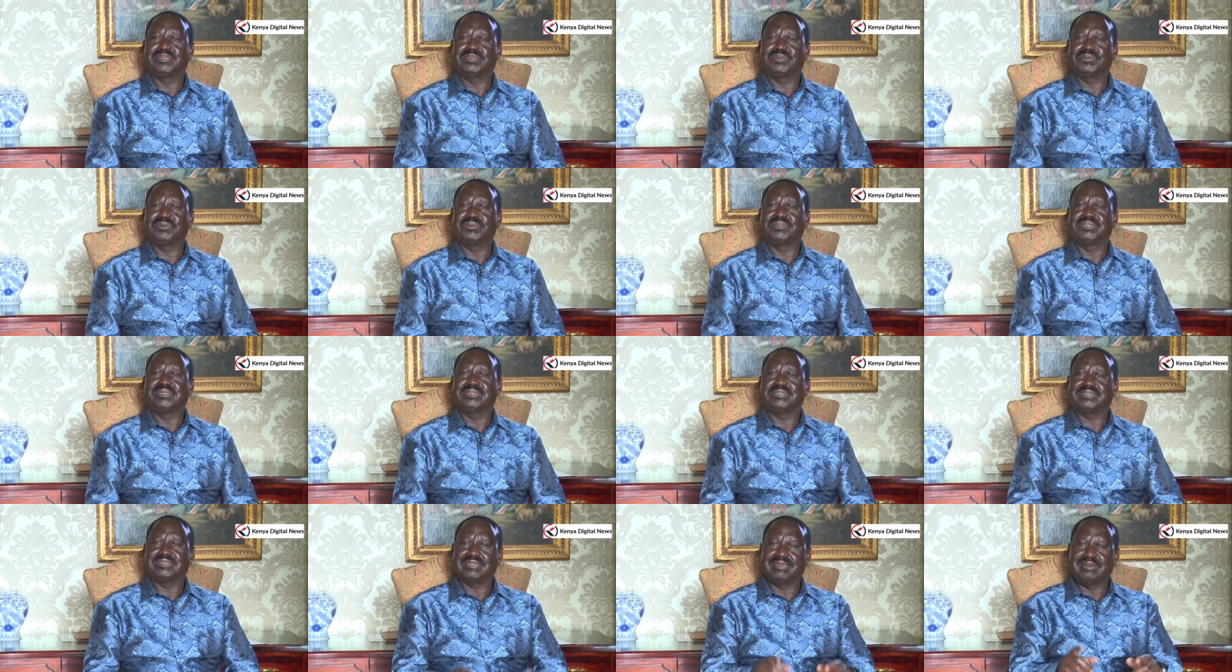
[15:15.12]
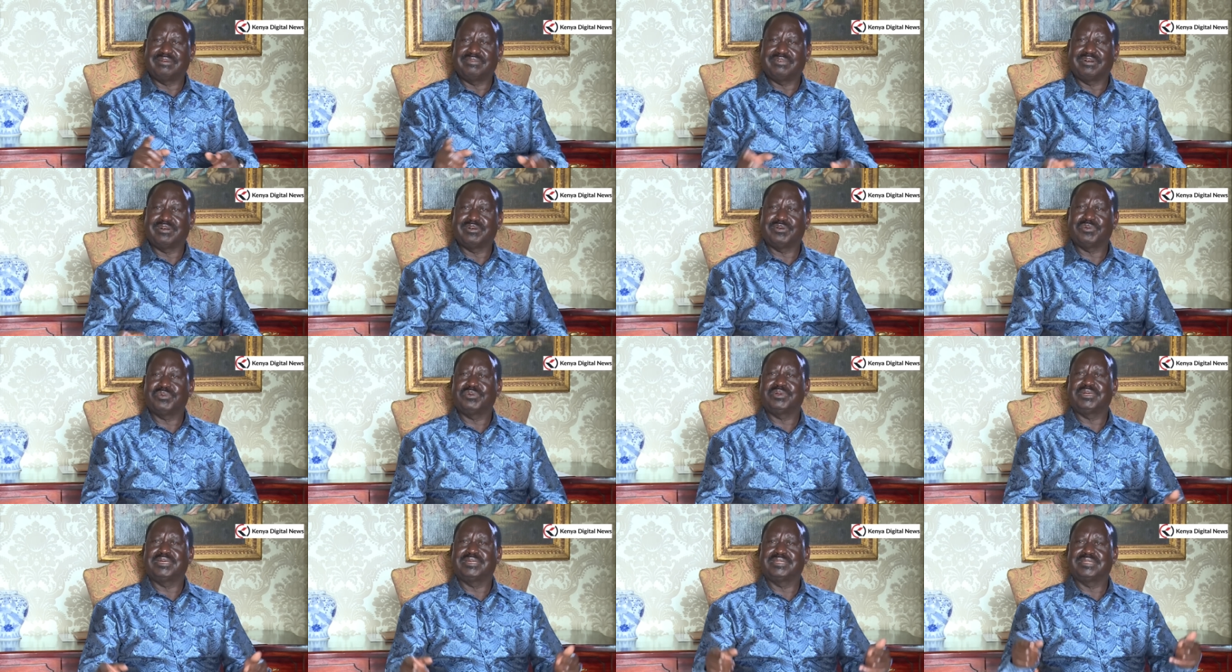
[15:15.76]
to the server
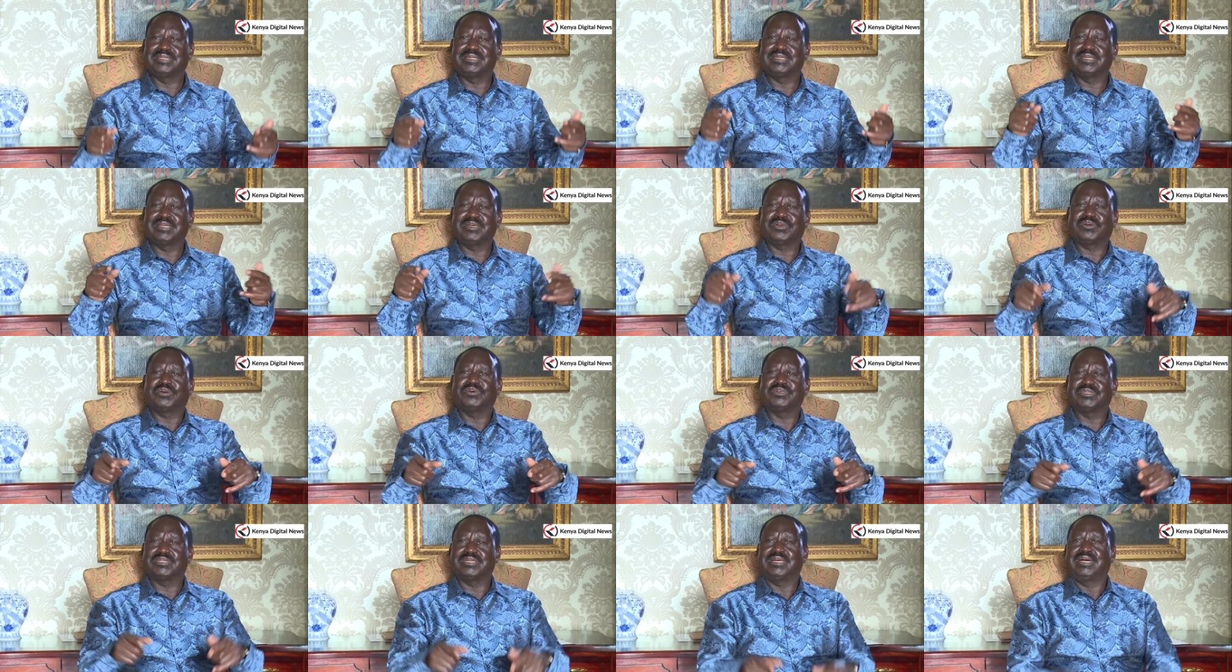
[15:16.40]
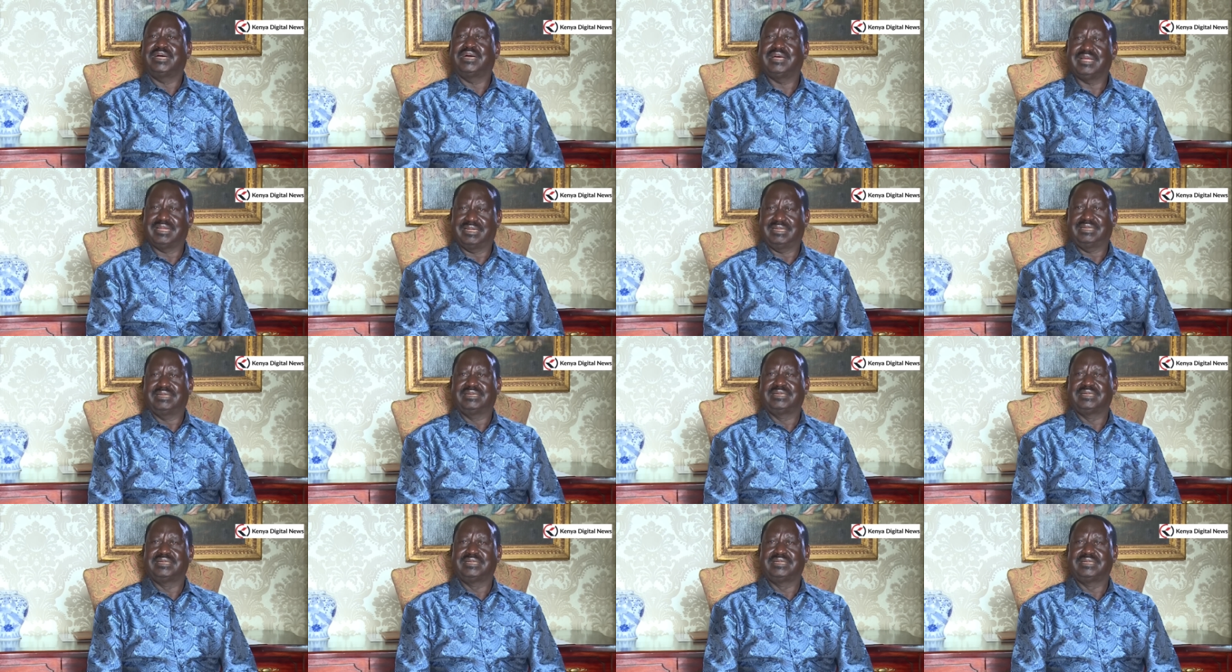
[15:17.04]
where the records are.